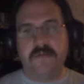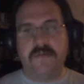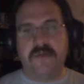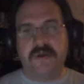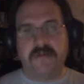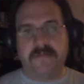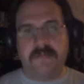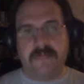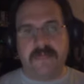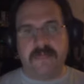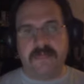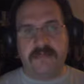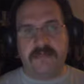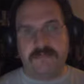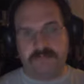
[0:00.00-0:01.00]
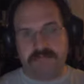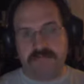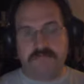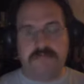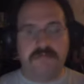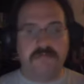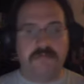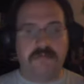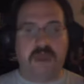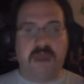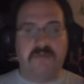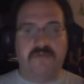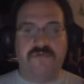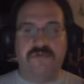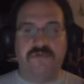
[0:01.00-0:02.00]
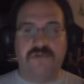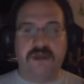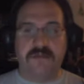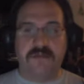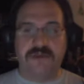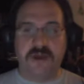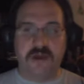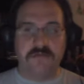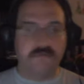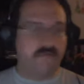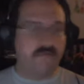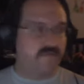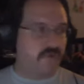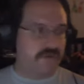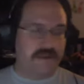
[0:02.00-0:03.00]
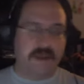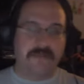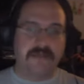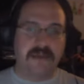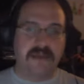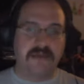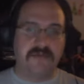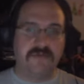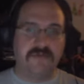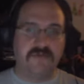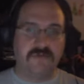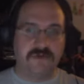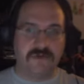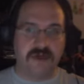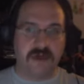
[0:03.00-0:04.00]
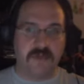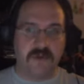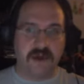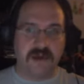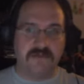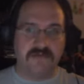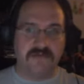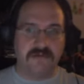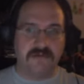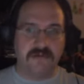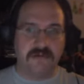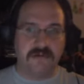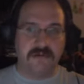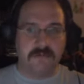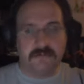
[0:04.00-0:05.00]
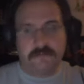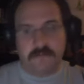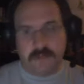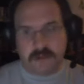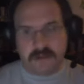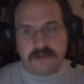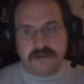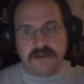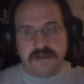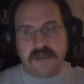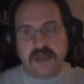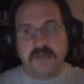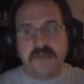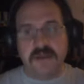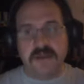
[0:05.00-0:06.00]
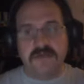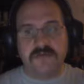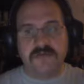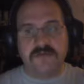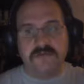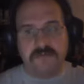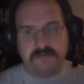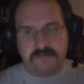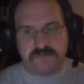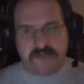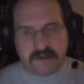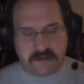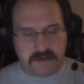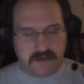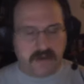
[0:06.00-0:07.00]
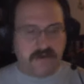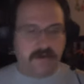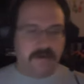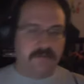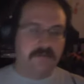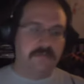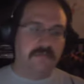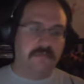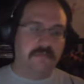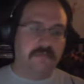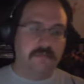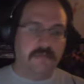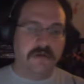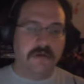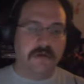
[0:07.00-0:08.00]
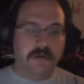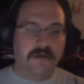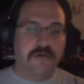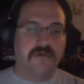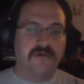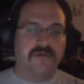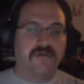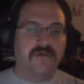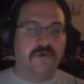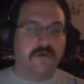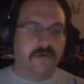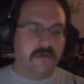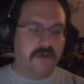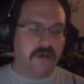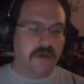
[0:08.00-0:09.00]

But I have a full-time job, full-time kids, full-time wife. Gaming is secondary. So